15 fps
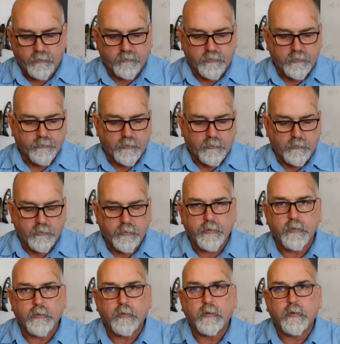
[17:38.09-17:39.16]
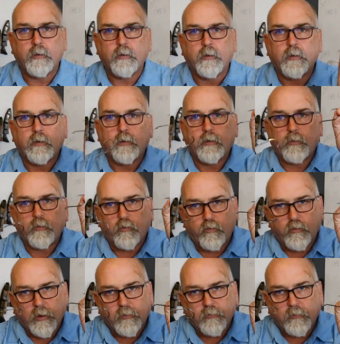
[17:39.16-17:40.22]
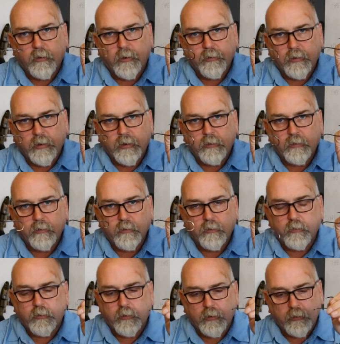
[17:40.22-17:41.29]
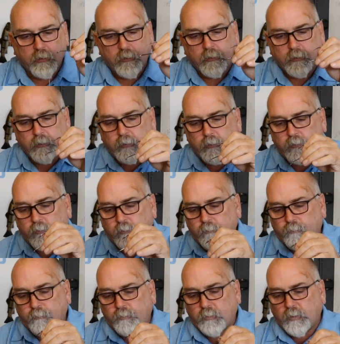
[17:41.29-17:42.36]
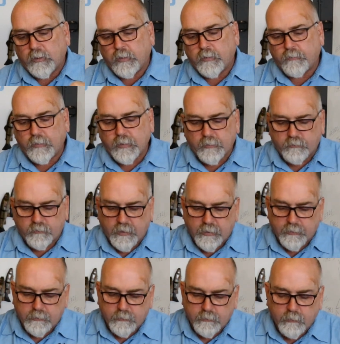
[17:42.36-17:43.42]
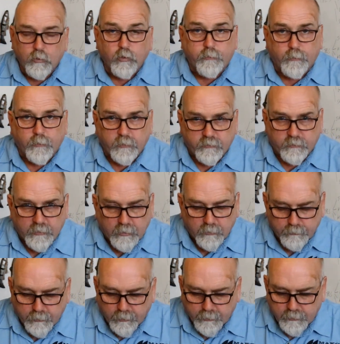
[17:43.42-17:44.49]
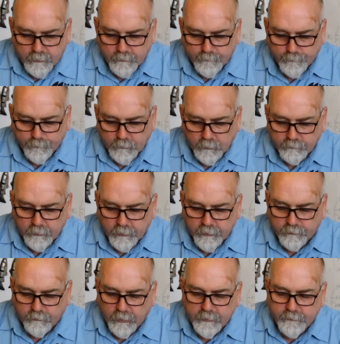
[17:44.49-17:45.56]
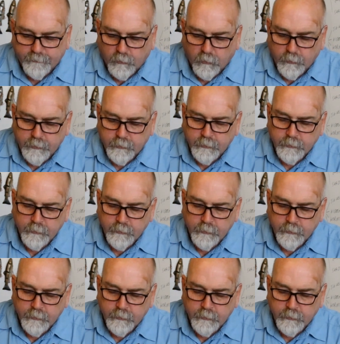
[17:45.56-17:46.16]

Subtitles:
sit on the line just like that. Okay? So if you get stuck, look for a snell knot, very straightforward,